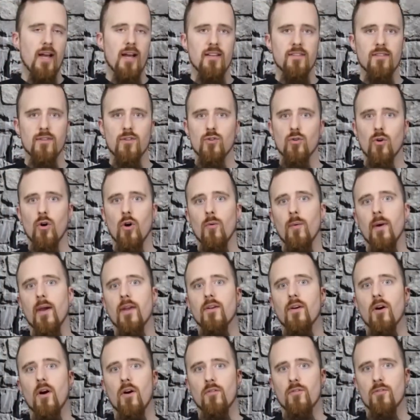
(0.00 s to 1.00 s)
has a draw
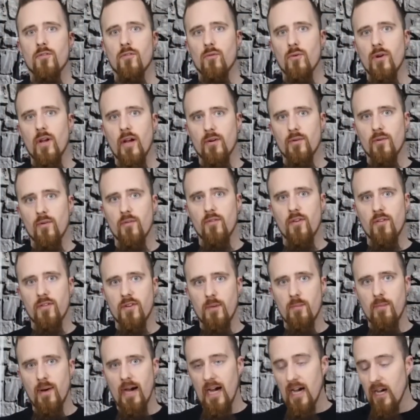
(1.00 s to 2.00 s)
weight of
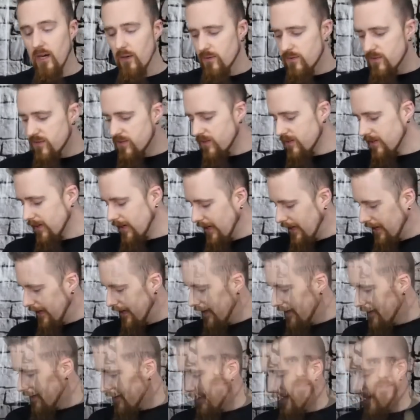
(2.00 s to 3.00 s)
350 pounds
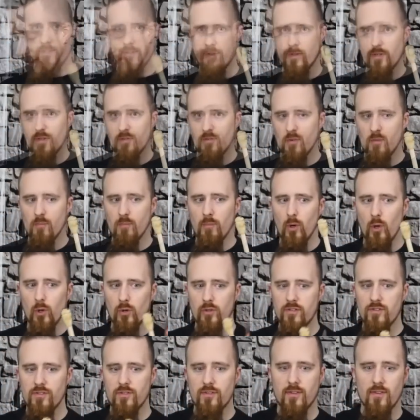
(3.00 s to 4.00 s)
and a test of different
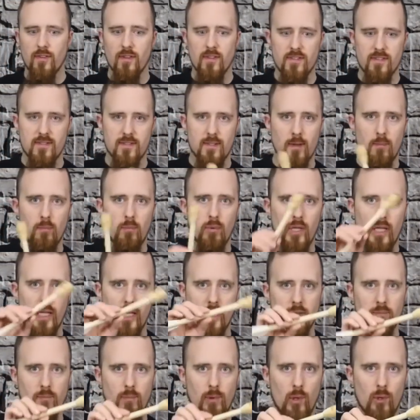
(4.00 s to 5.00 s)
bolts. This is a
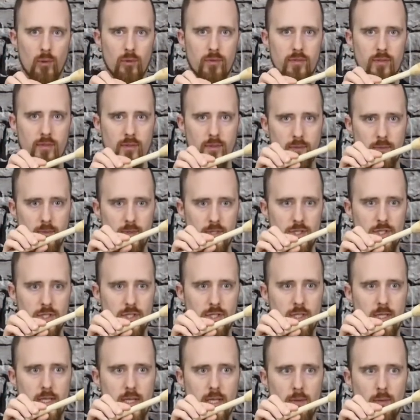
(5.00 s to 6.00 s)
blunt bolt,
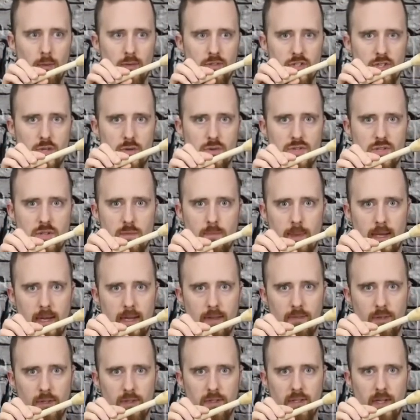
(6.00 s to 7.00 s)
which was used in
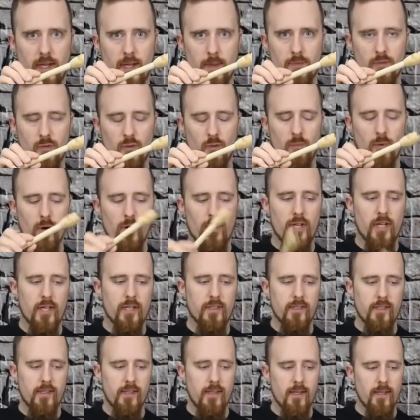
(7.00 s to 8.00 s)
medieval times for bird
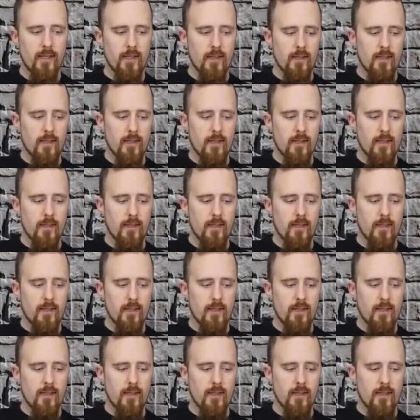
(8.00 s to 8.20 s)
hunting.